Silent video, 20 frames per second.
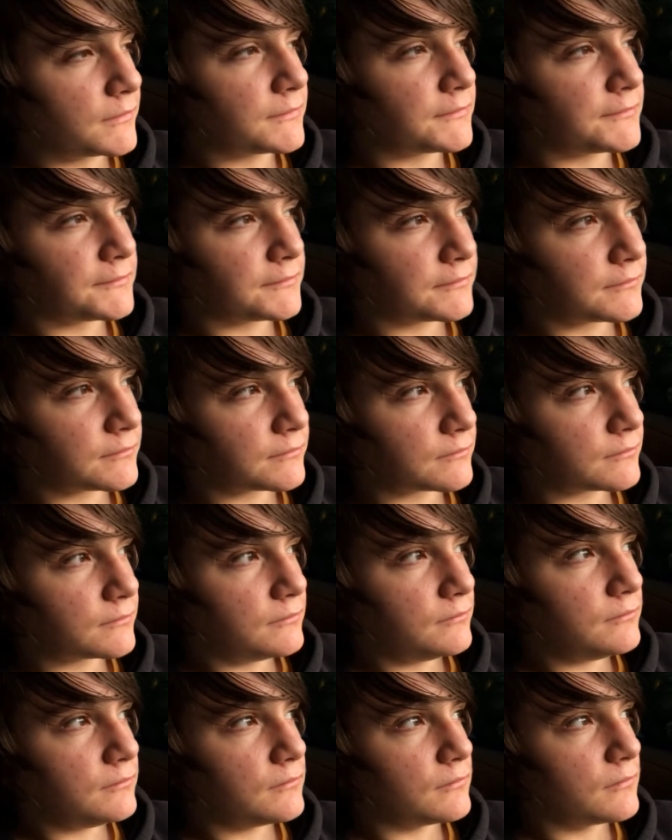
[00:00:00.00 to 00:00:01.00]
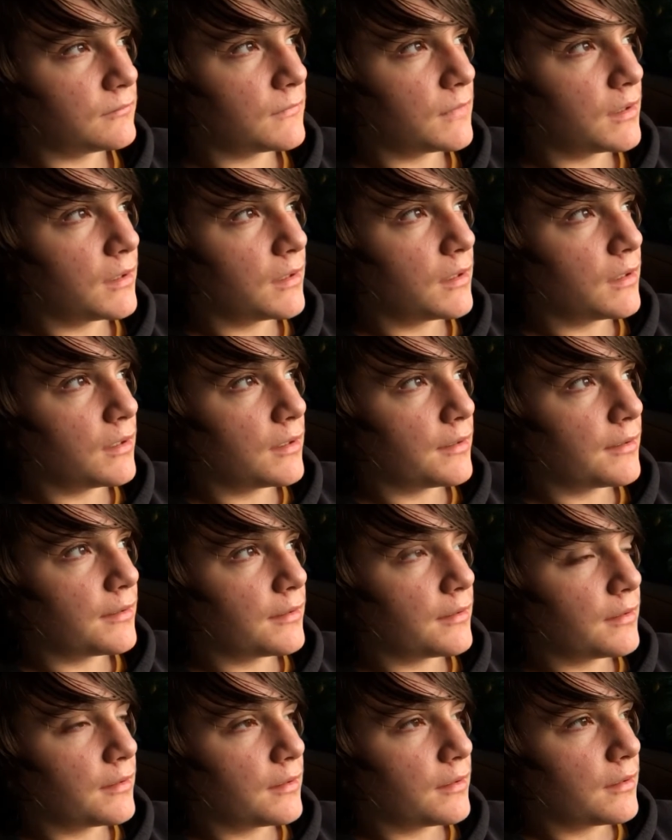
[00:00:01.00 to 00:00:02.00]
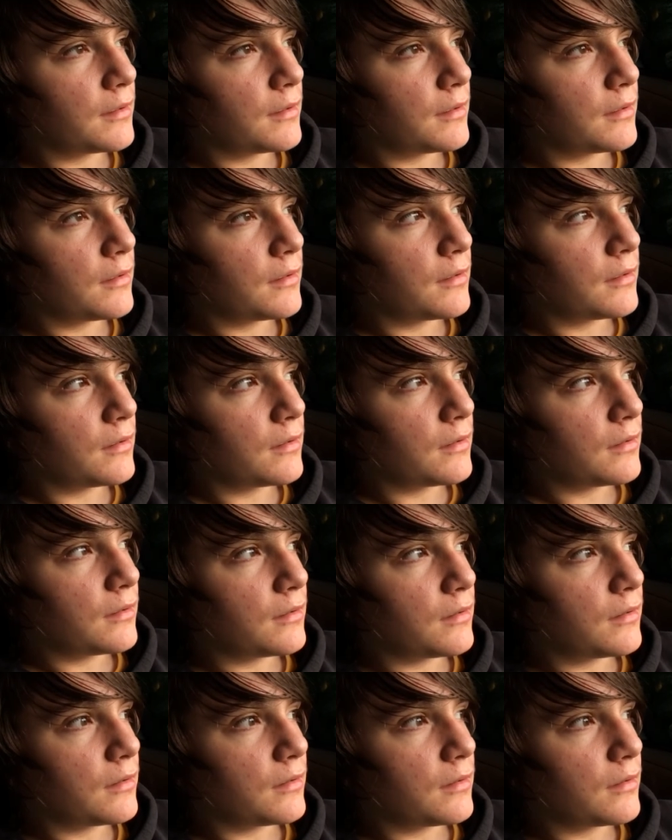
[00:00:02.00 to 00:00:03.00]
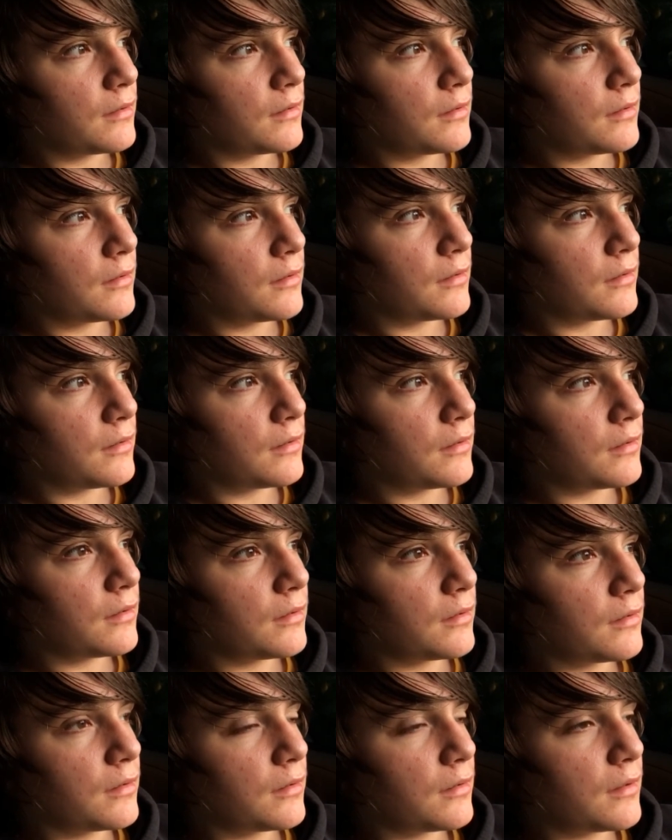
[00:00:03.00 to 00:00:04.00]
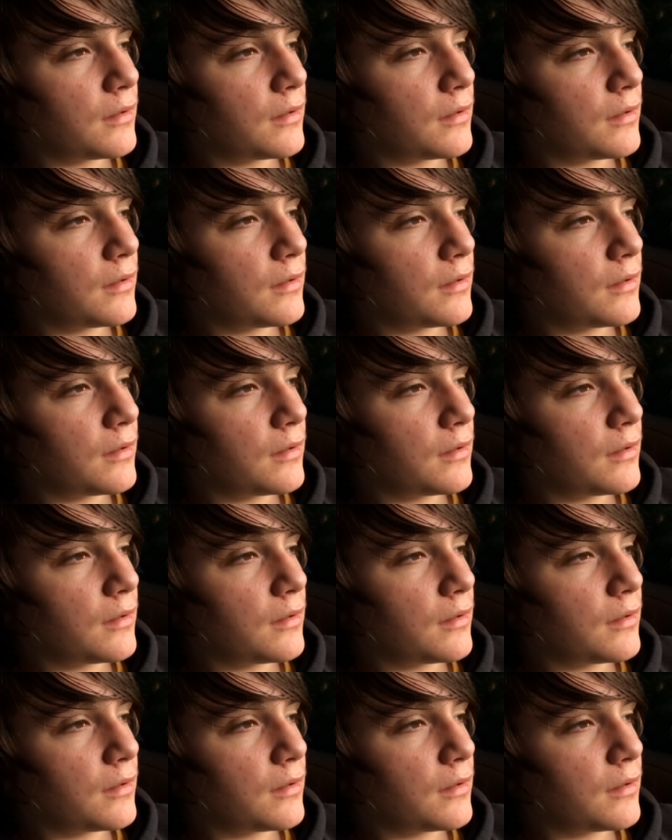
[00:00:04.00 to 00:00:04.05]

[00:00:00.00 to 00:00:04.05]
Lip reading: No one is speaking in this clip.